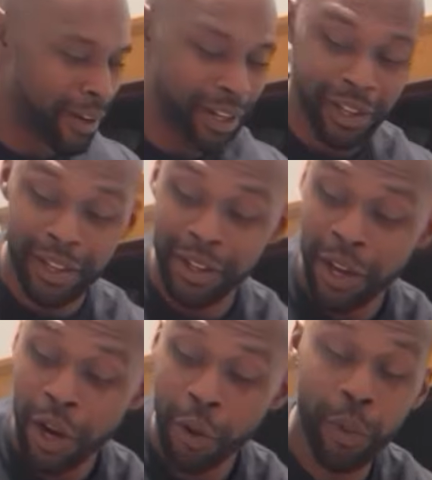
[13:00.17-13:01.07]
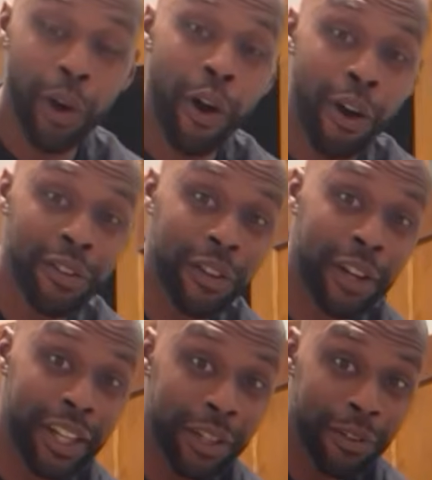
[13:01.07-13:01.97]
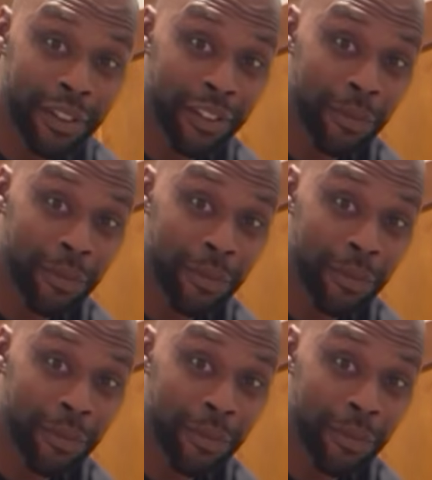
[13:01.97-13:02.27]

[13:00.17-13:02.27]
good. We're also going to use this